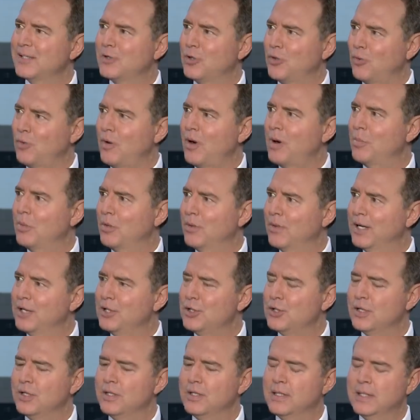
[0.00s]

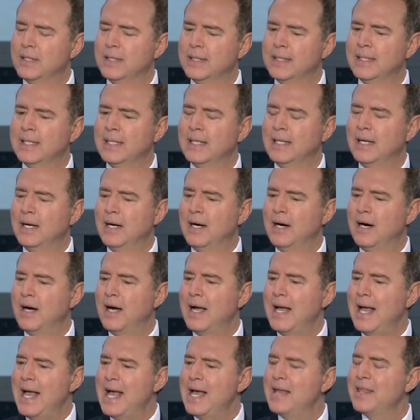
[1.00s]
corroboration. Uh,
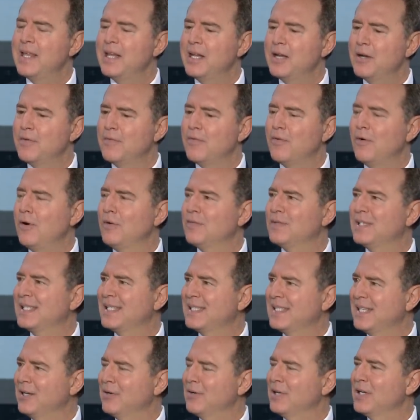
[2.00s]
and that involved
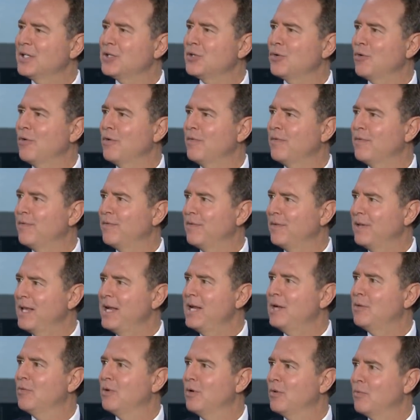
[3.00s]
serious or
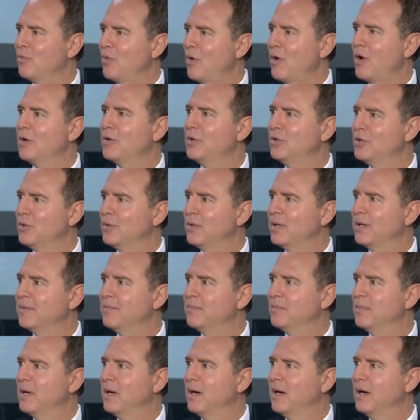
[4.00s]
flagrant wrongdoing.
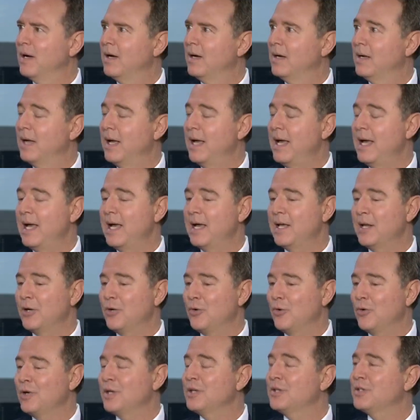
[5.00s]
Uh, and
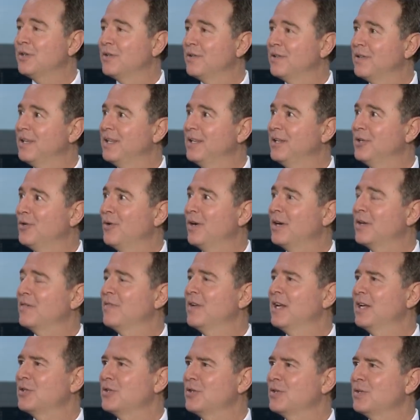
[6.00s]
according to the Director of
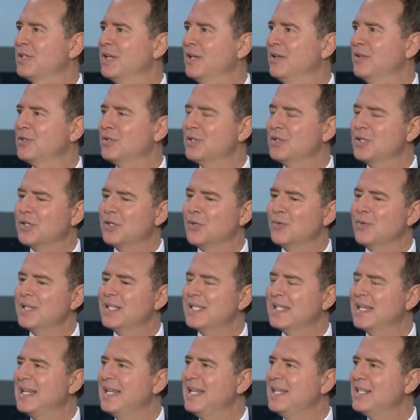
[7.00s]
National Intelligence, the
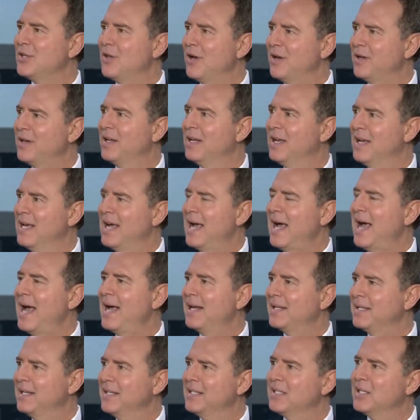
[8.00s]
reason he's not
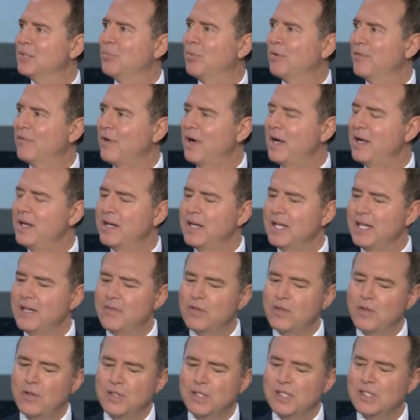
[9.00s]
acting to provide it,
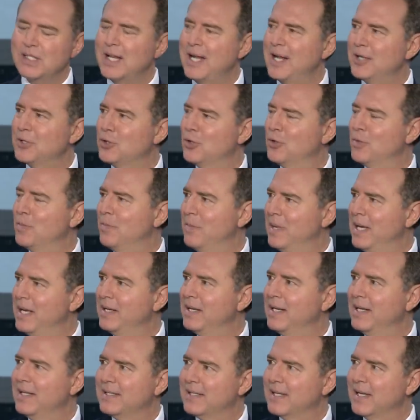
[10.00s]
even though the statute
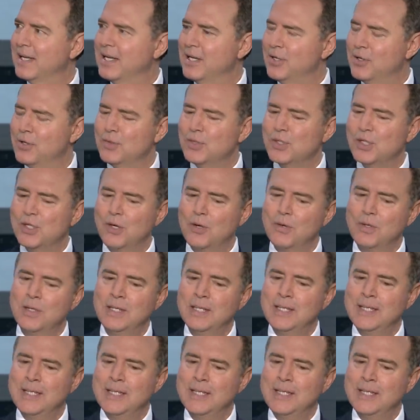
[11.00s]
mandates that he do so,